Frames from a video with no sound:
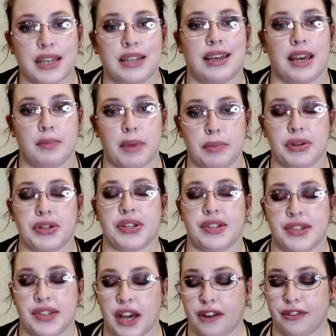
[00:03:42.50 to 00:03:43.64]
like gang members
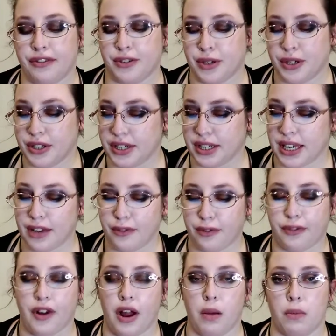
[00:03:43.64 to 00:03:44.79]
and stuff could get
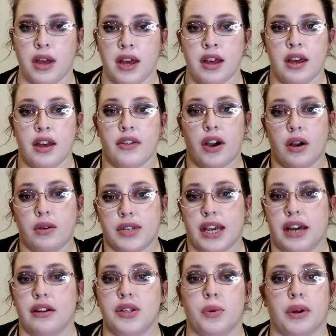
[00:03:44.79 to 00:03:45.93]
from the
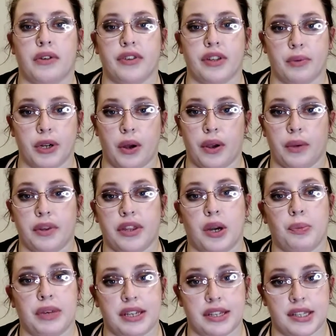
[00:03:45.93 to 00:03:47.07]
hotel to wherever they were going
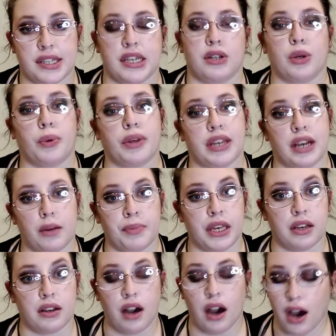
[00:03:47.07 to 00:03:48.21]
without being seen or without
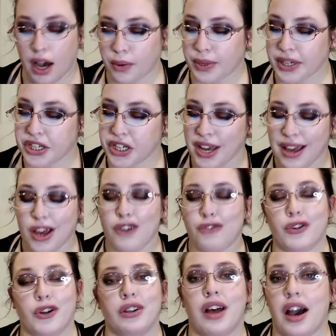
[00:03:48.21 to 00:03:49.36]
being caught, which
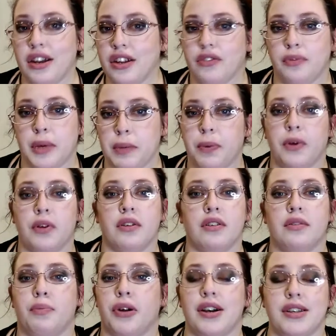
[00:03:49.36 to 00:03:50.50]
for a lot of
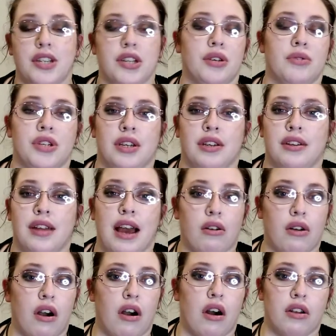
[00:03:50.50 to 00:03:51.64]
people, prostitution,
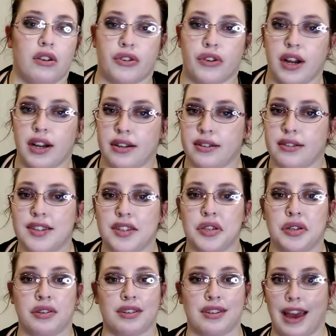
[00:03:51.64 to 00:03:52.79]
alcohol,
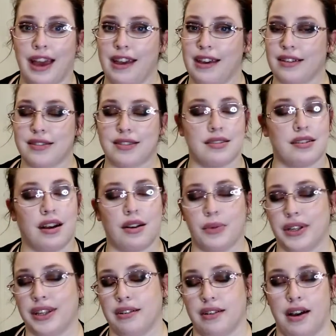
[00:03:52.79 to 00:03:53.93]
drugs, gangs are
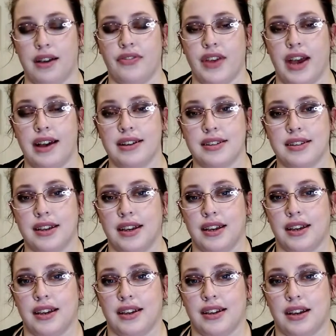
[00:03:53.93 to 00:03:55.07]
really not that
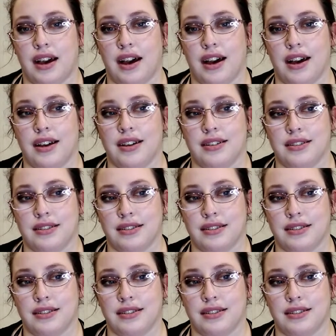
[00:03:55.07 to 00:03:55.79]
uh,